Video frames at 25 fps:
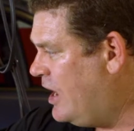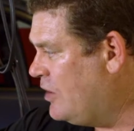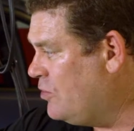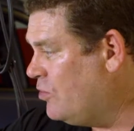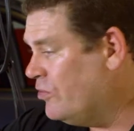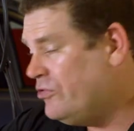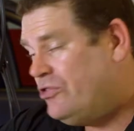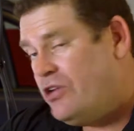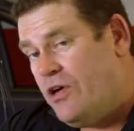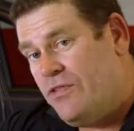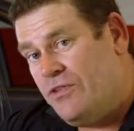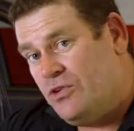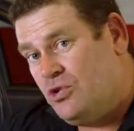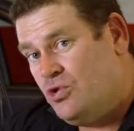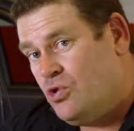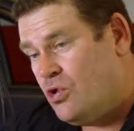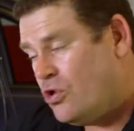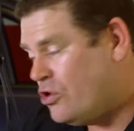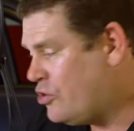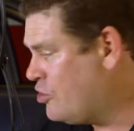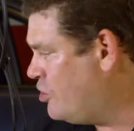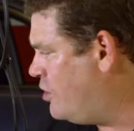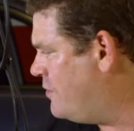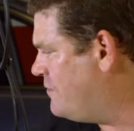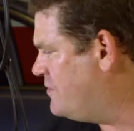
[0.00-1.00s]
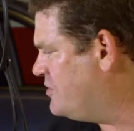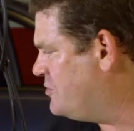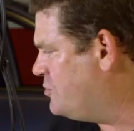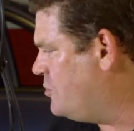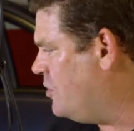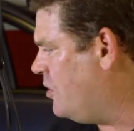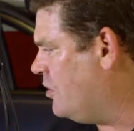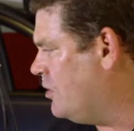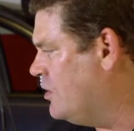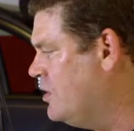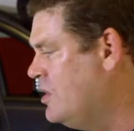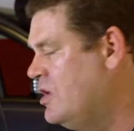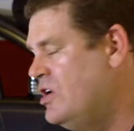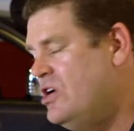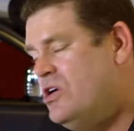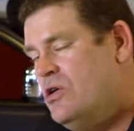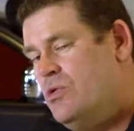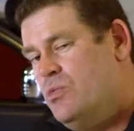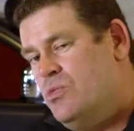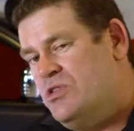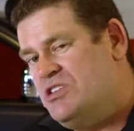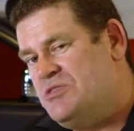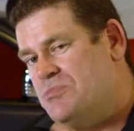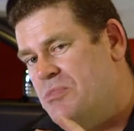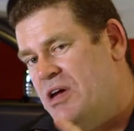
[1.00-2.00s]
and also the torque curve as well,
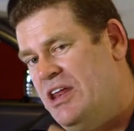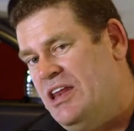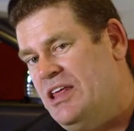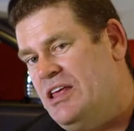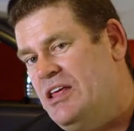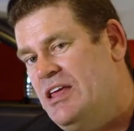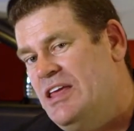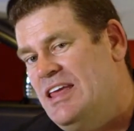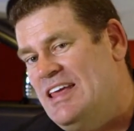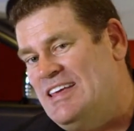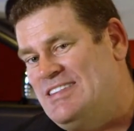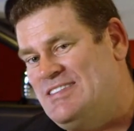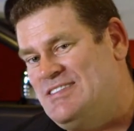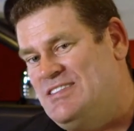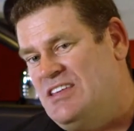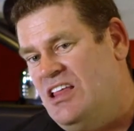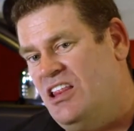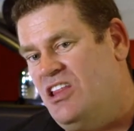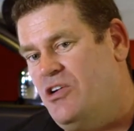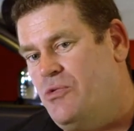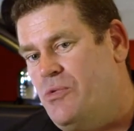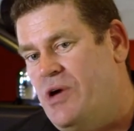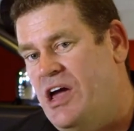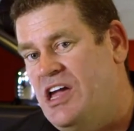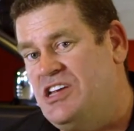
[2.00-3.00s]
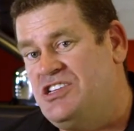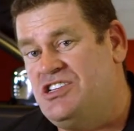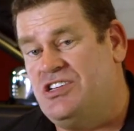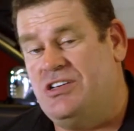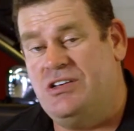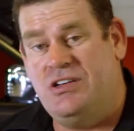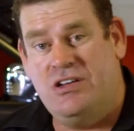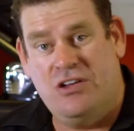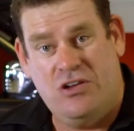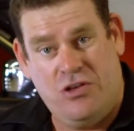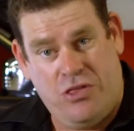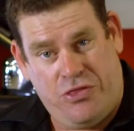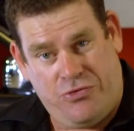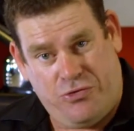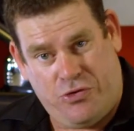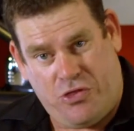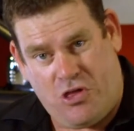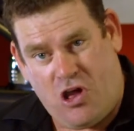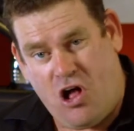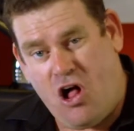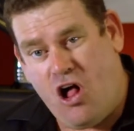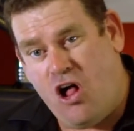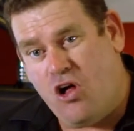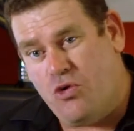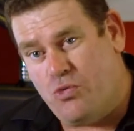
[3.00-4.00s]
which meaning acceleration through
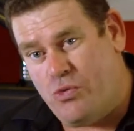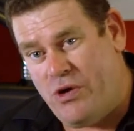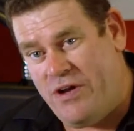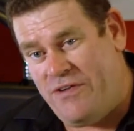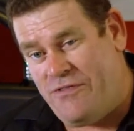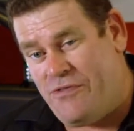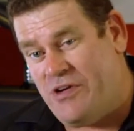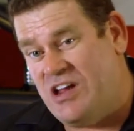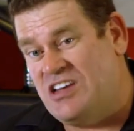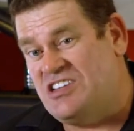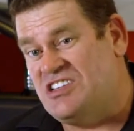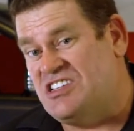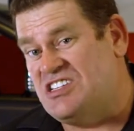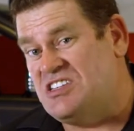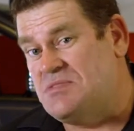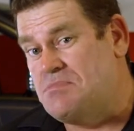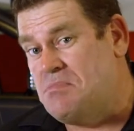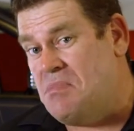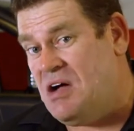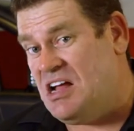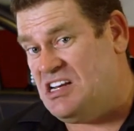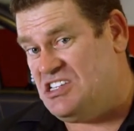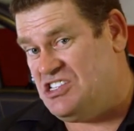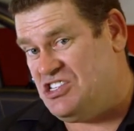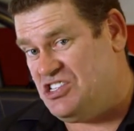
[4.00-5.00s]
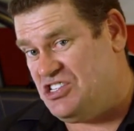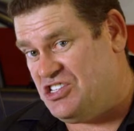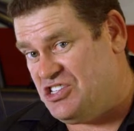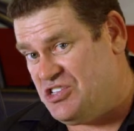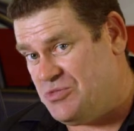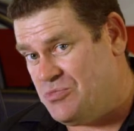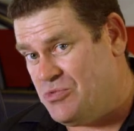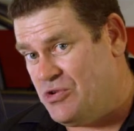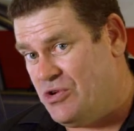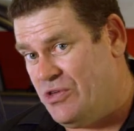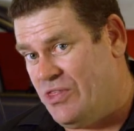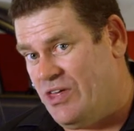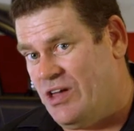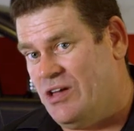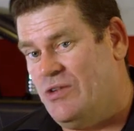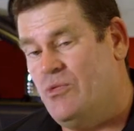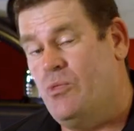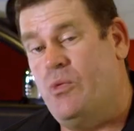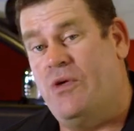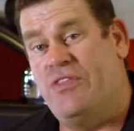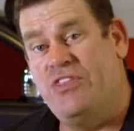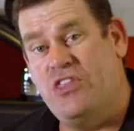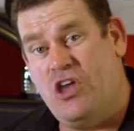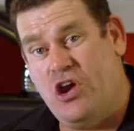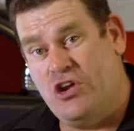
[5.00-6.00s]
the whole rev range is much smoother
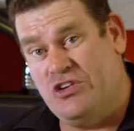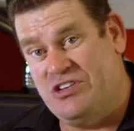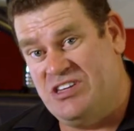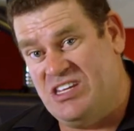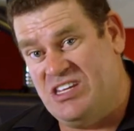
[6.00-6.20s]
with no